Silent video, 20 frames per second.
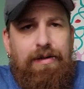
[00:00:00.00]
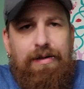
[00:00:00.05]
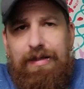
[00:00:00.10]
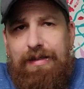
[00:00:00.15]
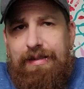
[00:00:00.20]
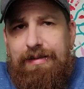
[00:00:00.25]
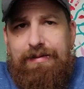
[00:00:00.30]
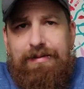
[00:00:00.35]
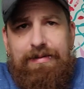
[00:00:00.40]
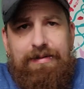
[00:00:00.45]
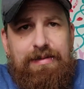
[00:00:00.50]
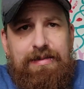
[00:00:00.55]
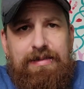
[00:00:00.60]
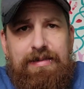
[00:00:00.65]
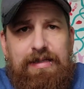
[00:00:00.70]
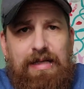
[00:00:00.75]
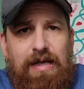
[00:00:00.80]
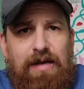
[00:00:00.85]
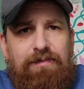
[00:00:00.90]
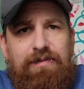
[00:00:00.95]
and
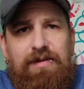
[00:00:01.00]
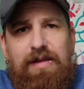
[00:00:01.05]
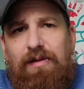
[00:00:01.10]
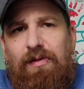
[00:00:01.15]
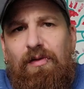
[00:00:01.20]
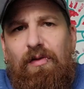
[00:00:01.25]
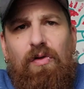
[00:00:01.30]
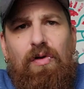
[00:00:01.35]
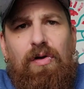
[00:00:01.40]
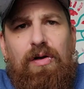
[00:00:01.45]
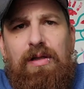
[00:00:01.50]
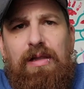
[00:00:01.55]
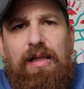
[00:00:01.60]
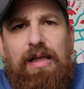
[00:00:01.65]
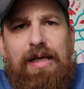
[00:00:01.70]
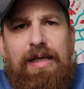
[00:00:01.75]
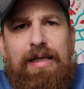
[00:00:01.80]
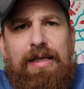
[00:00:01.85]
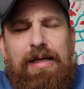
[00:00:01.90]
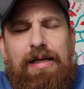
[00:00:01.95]
stuff that look
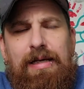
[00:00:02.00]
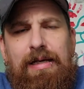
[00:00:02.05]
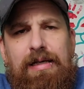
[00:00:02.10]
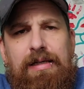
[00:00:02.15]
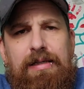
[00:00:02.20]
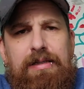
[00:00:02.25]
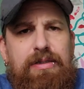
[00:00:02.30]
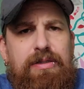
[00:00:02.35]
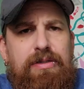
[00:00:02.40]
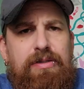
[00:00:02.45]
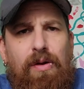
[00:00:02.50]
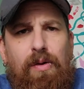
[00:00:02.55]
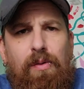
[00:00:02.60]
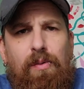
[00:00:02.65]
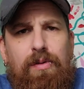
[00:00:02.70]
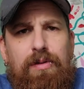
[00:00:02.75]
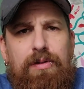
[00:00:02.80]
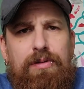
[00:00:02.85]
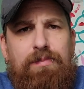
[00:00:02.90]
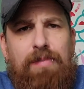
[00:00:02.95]
like uh, Star
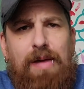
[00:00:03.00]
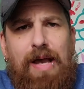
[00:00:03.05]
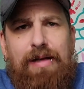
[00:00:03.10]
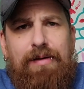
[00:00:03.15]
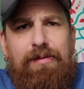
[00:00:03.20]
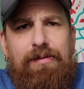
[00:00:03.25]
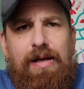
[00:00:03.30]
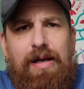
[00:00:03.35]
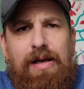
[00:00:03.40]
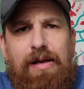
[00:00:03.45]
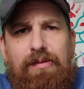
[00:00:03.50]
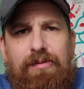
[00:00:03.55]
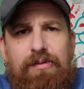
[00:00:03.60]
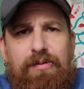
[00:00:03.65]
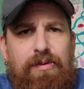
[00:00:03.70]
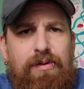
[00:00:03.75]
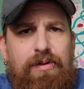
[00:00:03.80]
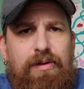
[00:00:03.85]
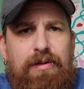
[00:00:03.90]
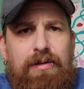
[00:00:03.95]
Wars background
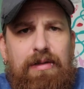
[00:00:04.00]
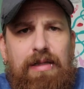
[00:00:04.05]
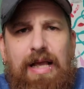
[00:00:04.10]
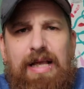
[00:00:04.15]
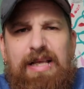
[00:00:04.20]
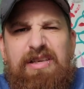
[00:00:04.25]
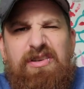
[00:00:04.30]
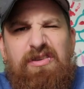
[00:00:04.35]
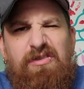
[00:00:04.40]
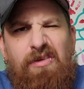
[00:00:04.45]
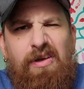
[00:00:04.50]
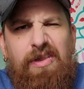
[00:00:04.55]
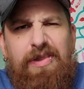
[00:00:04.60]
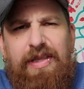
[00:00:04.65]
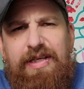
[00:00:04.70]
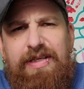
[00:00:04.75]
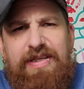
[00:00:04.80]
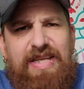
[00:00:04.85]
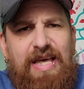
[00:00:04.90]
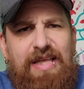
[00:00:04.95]
or like you're on
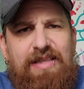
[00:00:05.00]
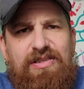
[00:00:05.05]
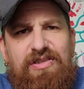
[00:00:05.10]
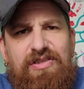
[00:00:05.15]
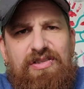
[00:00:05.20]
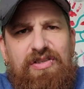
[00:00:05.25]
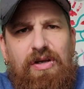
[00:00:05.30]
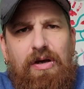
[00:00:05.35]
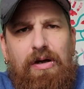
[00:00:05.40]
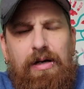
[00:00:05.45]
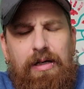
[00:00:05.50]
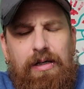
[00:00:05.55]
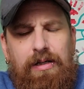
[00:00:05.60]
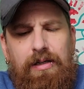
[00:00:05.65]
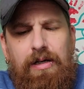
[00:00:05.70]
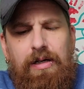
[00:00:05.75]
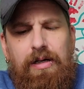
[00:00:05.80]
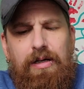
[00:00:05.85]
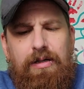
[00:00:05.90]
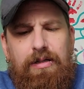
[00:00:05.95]
the Death Star